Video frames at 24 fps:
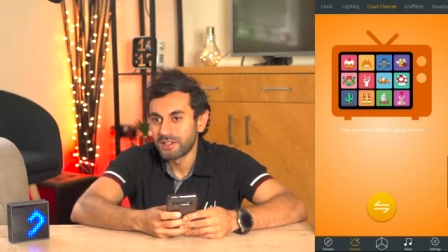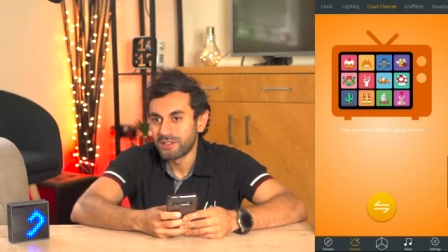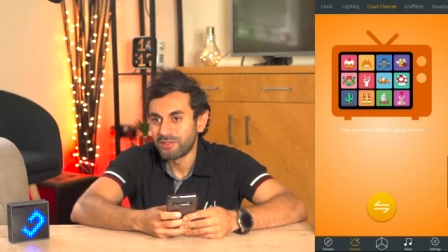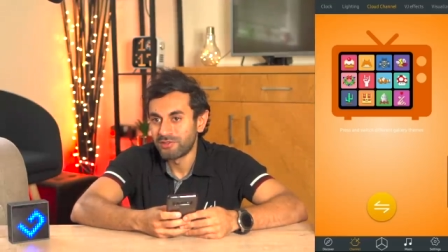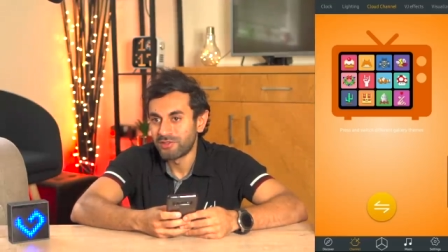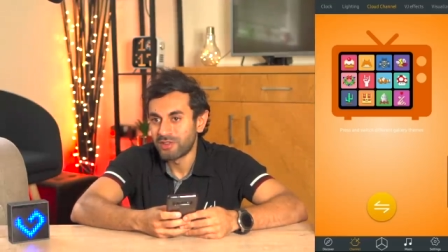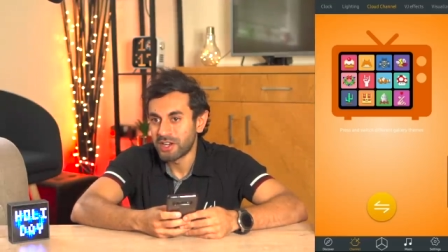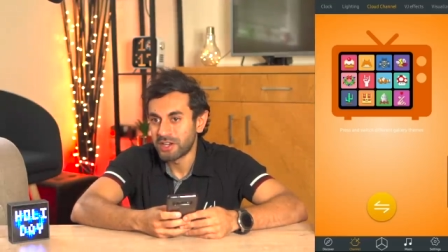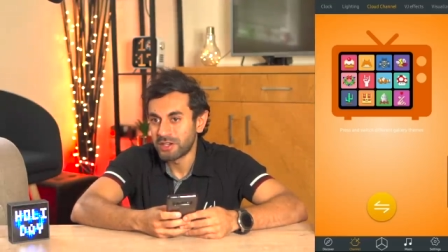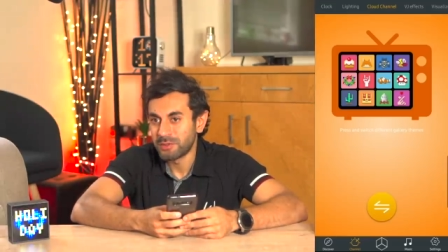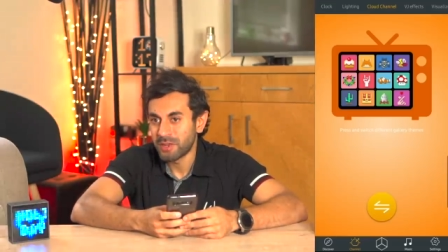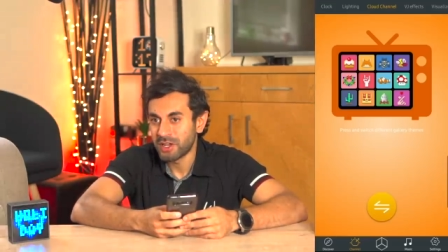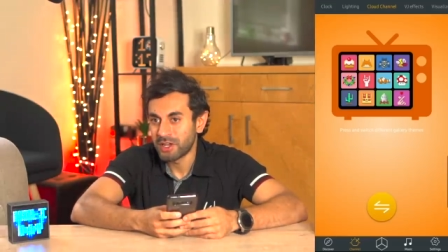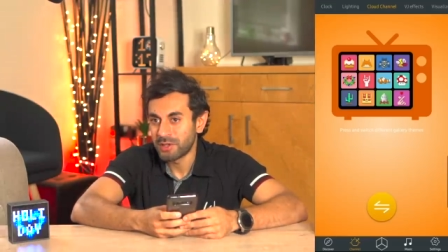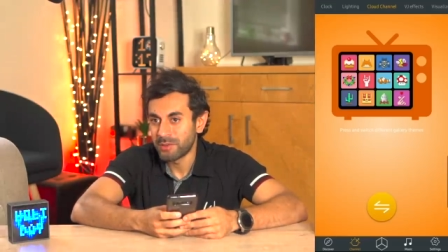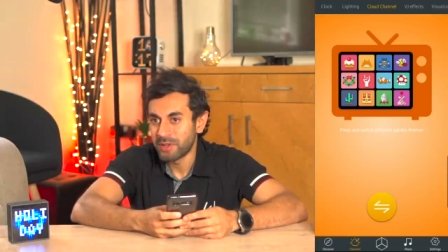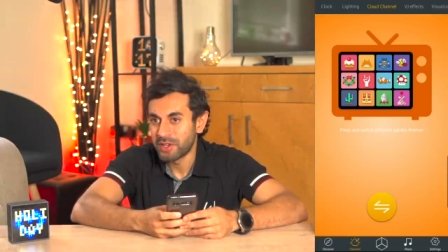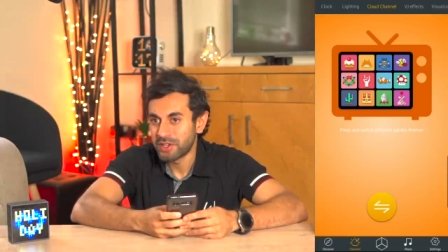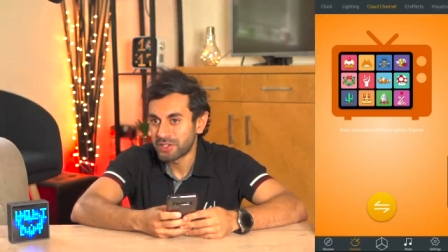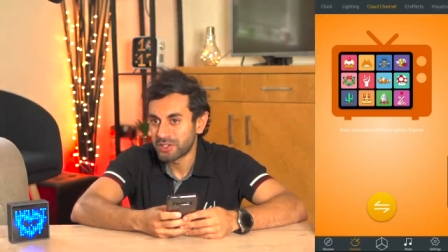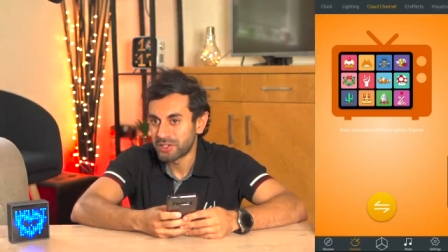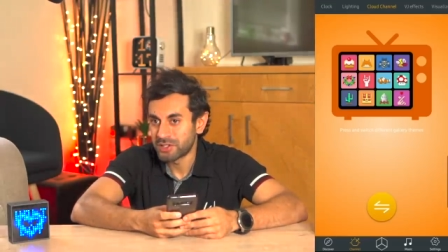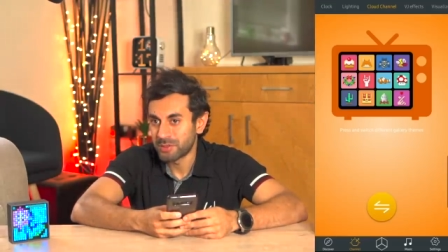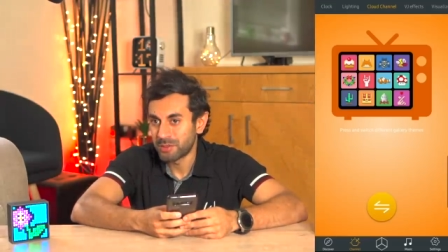random
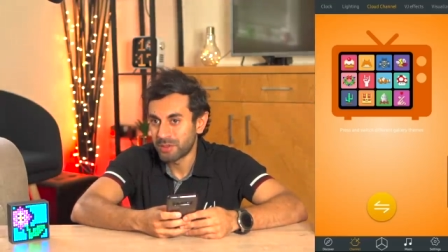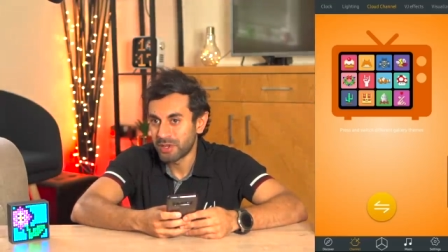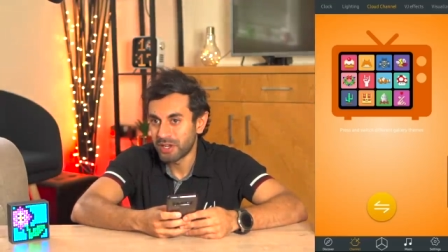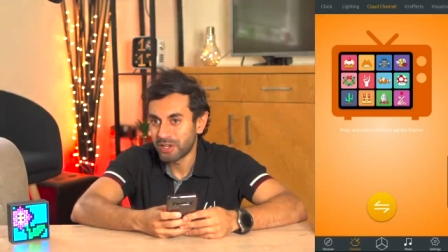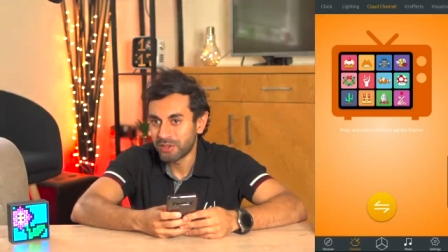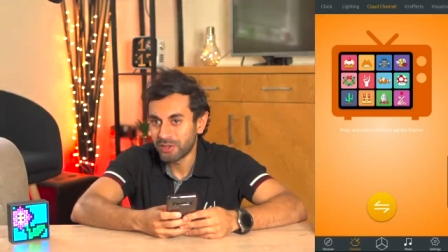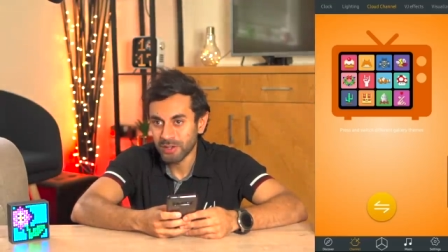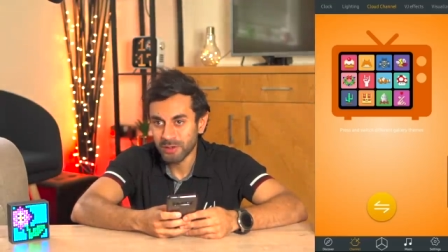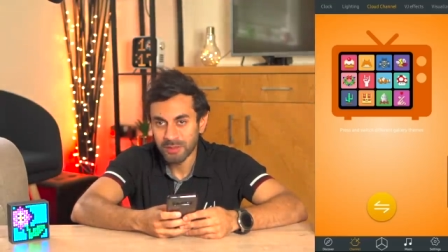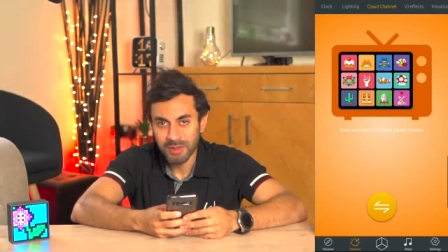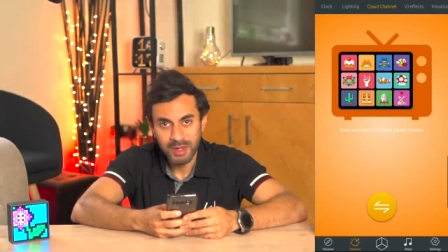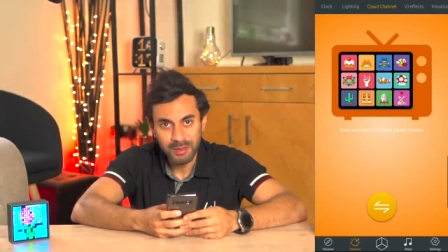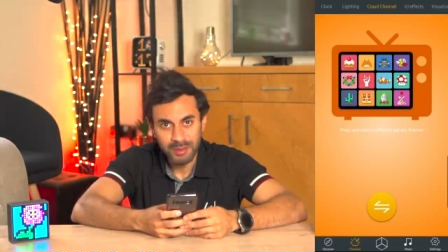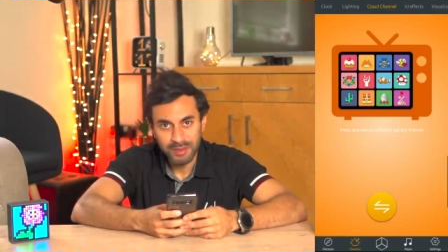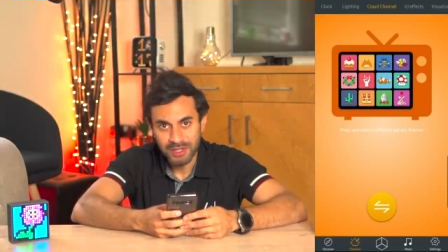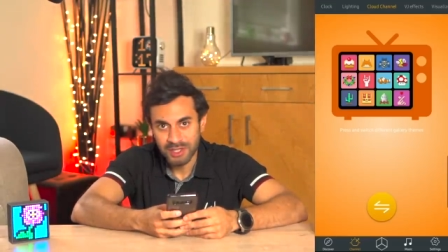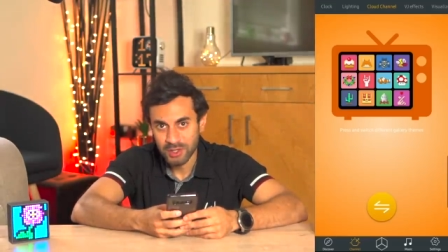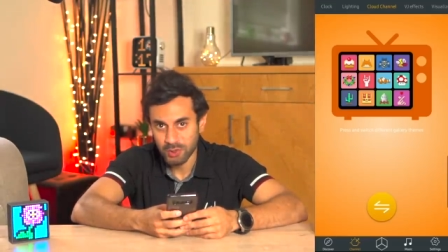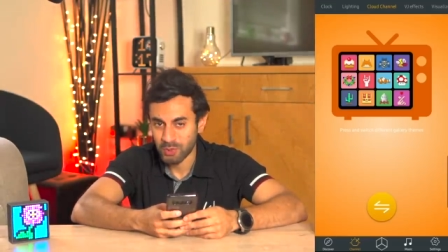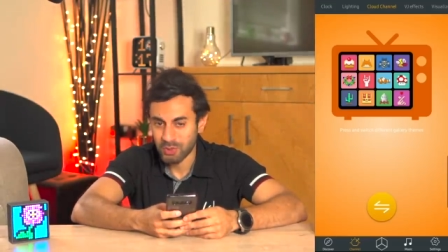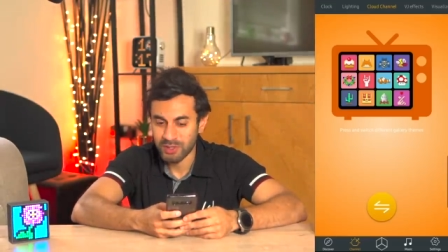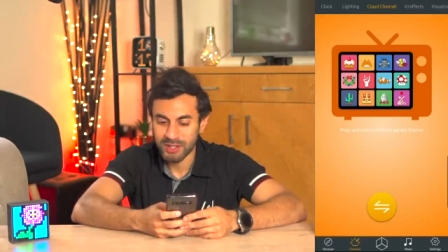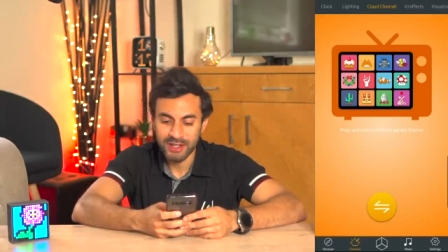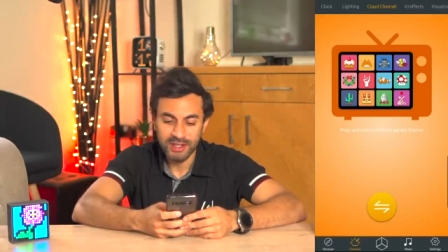animations appearing. Maybe
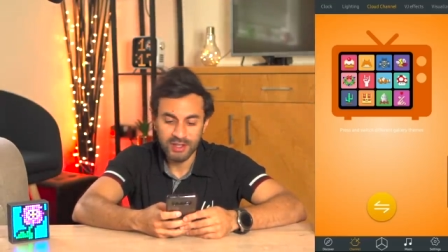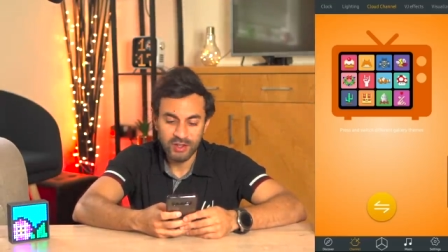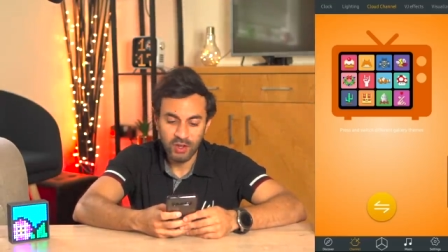there's one that